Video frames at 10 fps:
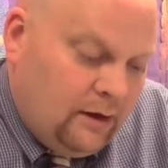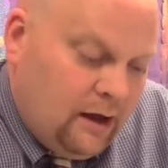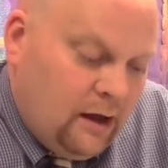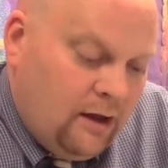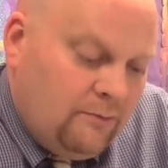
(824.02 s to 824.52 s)

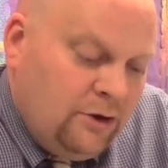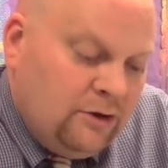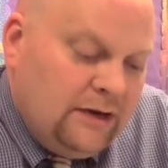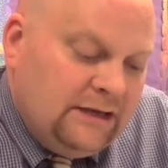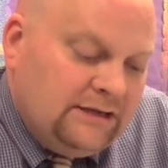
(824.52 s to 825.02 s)

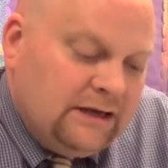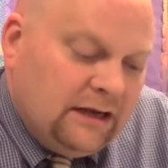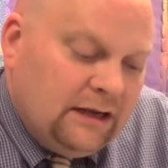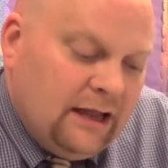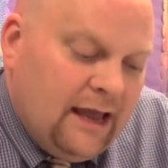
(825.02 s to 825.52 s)
you need to
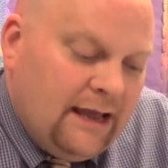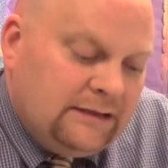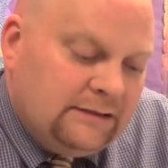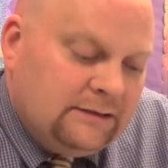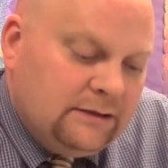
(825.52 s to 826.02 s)

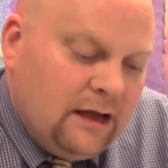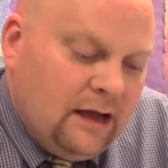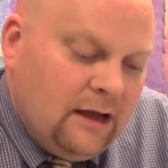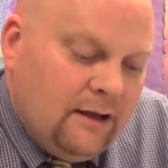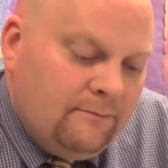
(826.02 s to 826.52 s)
collect,
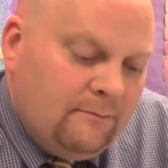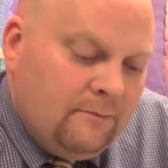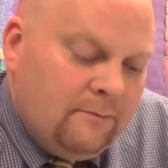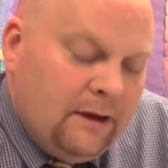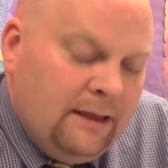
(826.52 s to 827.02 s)

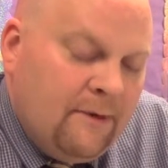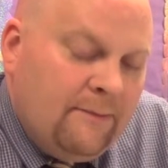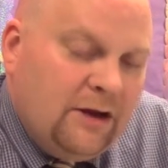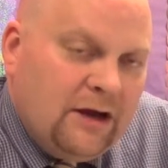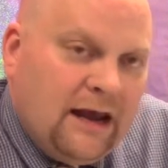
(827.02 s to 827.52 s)
it
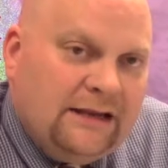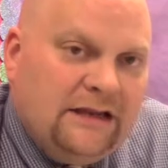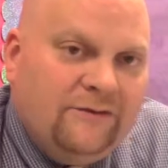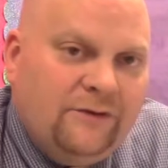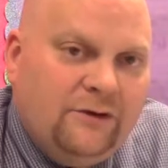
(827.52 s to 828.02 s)
may be a good
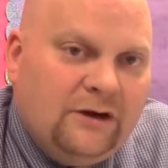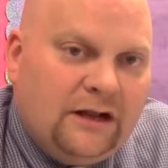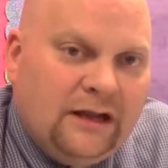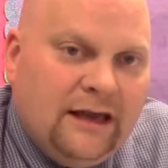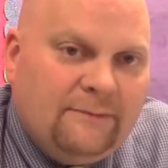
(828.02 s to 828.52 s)
idea for you to
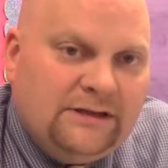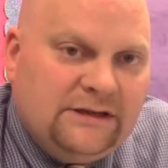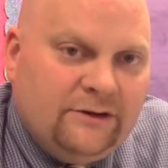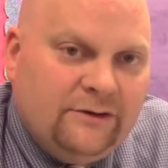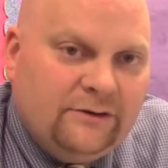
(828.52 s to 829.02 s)
collect
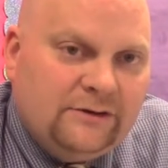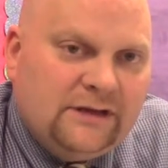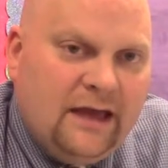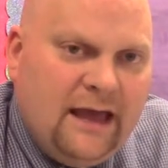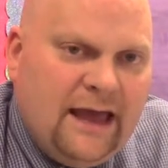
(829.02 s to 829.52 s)

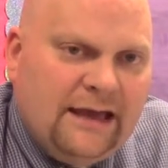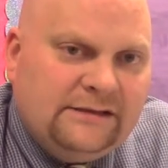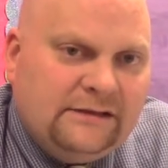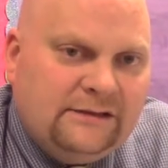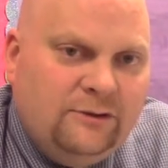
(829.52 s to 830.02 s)
materials
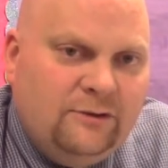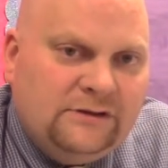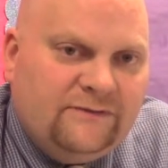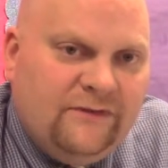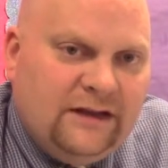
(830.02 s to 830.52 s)
as the
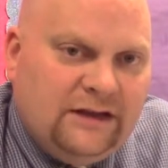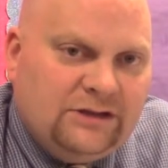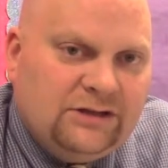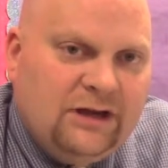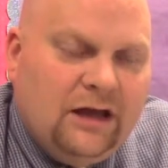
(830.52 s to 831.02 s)
students
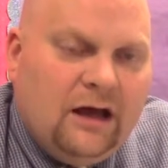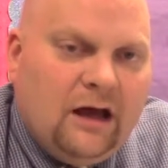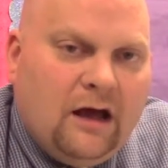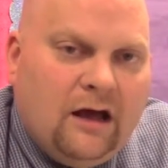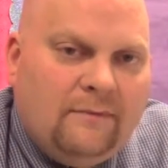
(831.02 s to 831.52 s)
finish.
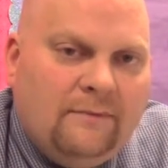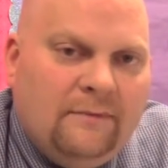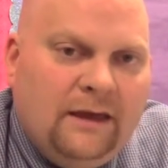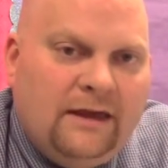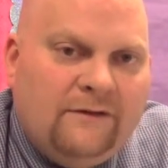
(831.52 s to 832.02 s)

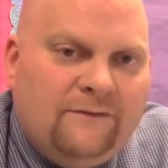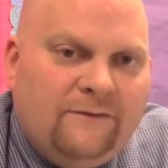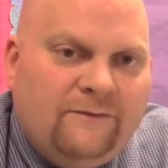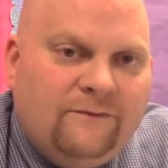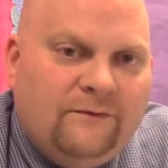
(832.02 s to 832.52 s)

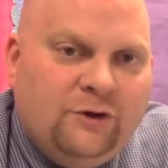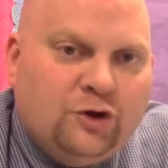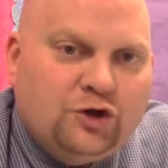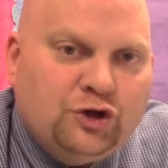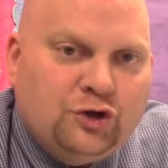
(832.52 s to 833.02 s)
If
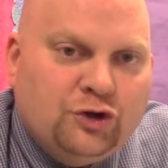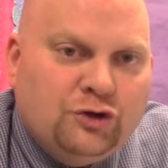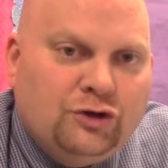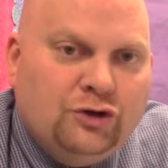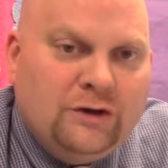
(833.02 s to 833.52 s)
you're
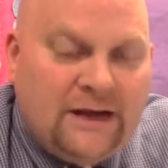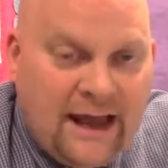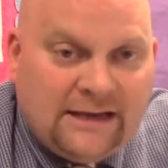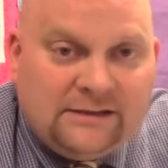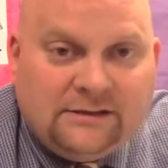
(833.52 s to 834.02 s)
sure, you can
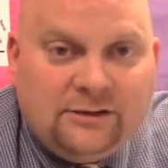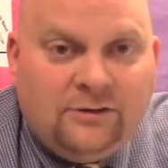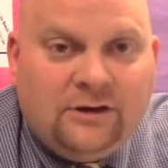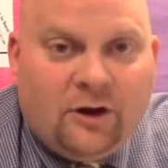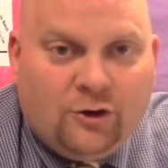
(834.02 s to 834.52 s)
ask the
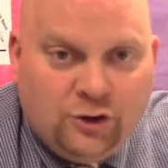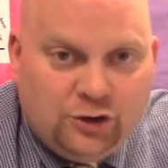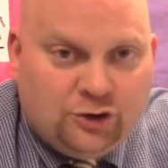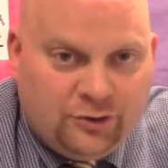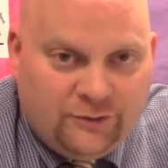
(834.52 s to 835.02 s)
student, are you
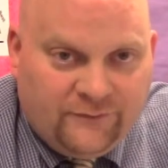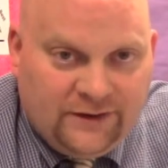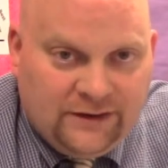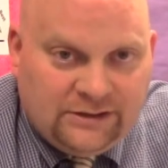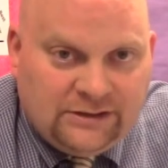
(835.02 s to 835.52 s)
sure you're
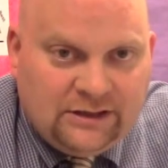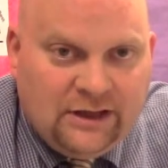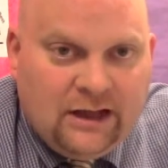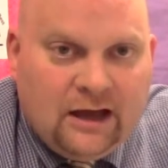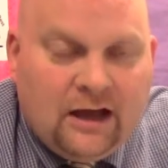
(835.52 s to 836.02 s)
finished?
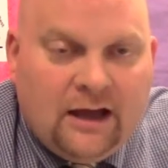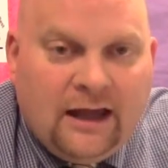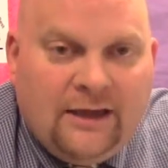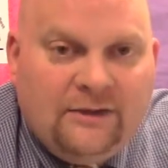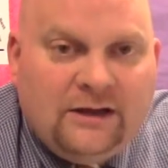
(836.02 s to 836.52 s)

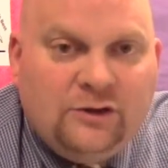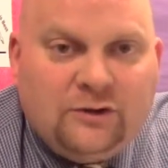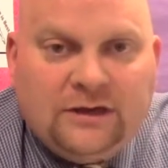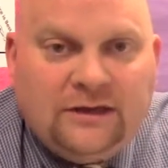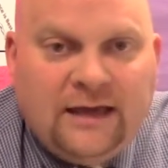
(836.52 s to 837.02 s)
And then
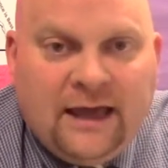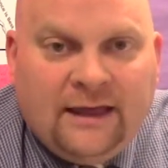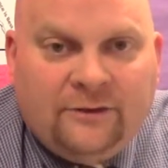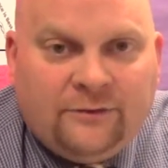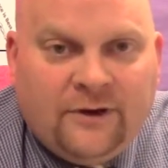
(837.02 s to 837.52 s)
you can
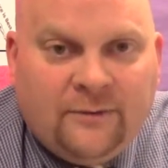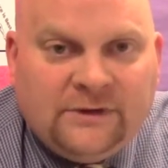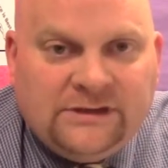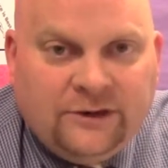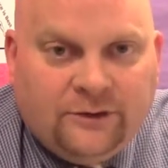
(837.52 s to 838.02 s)
gather their
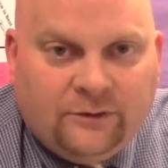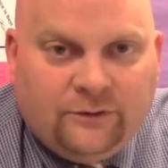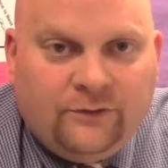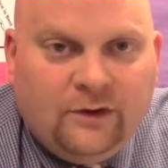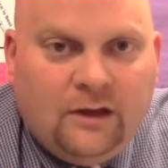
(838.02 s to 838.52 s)

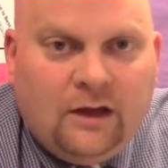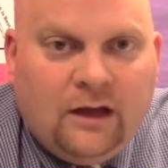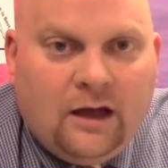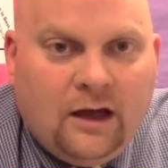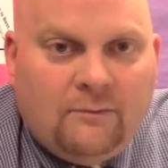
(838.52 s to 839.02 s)
materials.
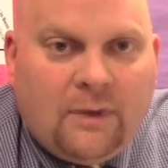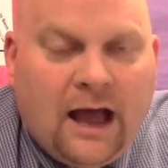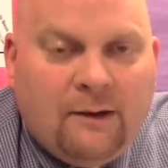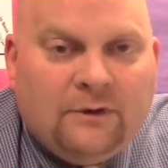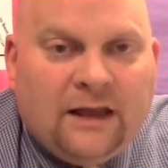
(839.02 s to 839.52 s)

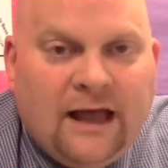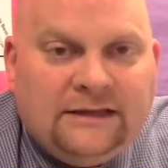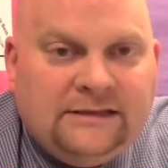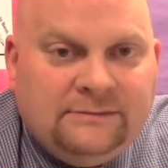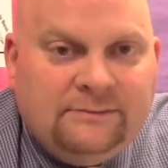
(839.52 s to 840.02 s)
I would
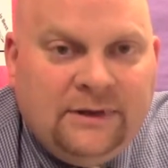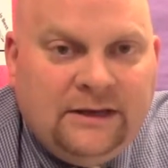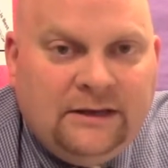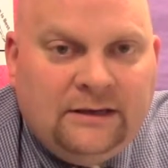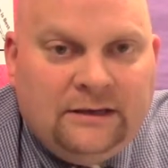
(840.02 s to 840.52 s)
like to
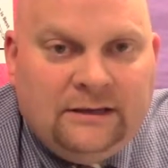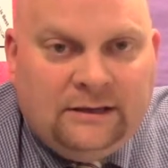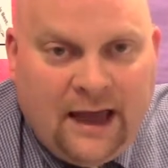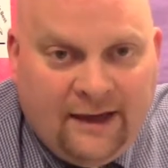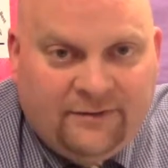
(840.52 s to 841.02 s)

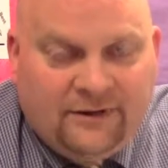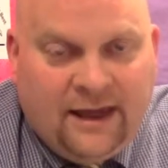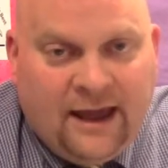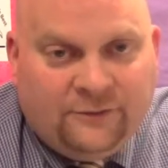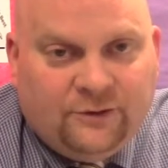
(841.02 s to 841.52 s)
have
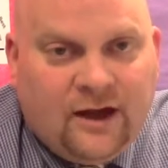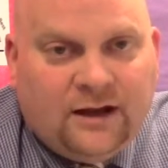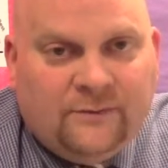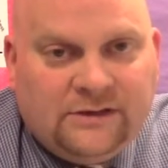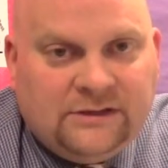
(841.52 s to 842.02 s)
the answer
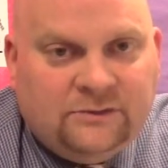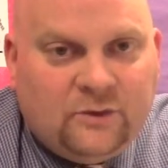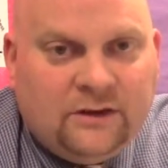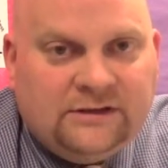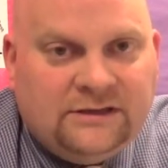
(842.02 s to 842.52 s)
documents as
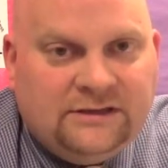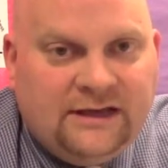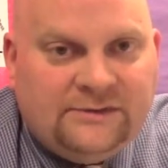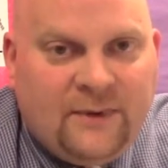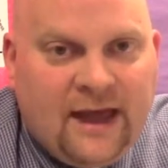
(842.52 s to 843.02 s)
well as the
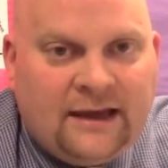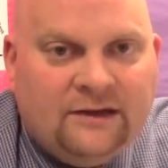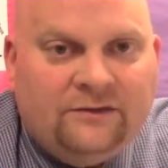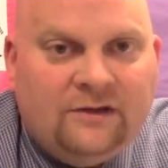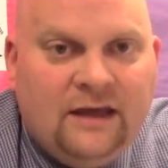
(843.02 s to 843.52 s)
test packets